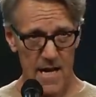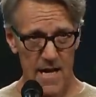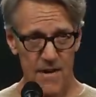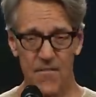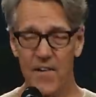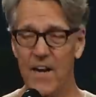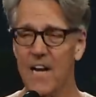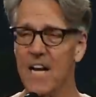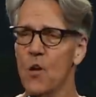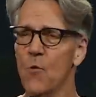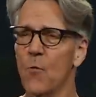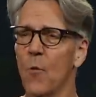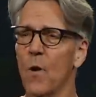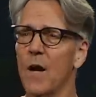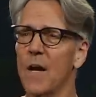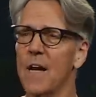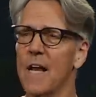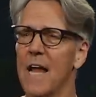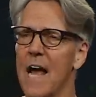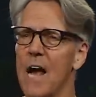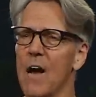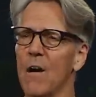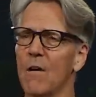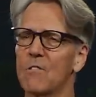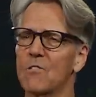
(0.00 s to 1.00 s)
If
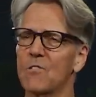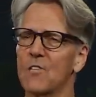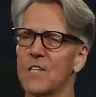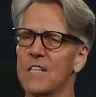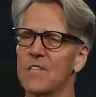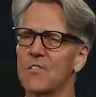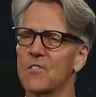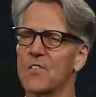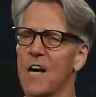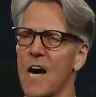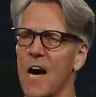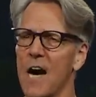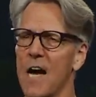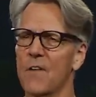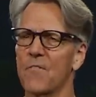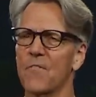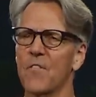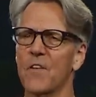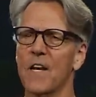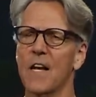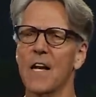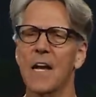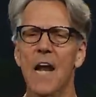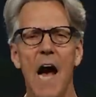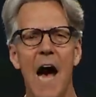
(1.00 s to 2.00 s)
anyone else is
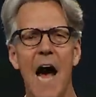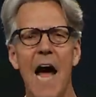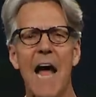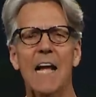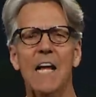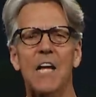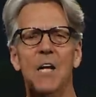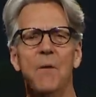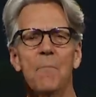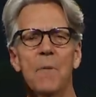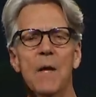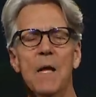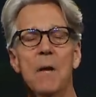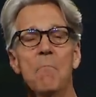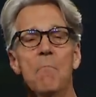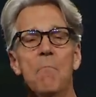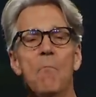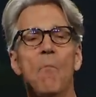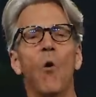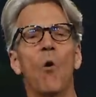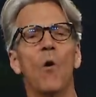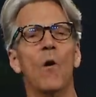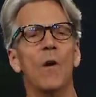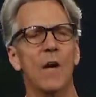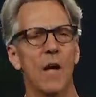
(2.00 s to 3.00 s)
confident, I could be
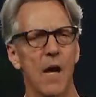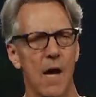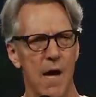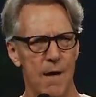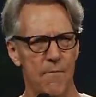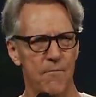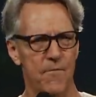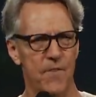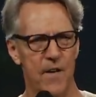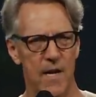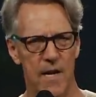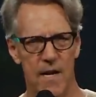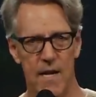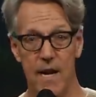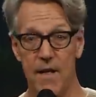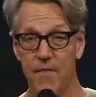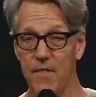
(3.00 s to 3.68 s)
more confident.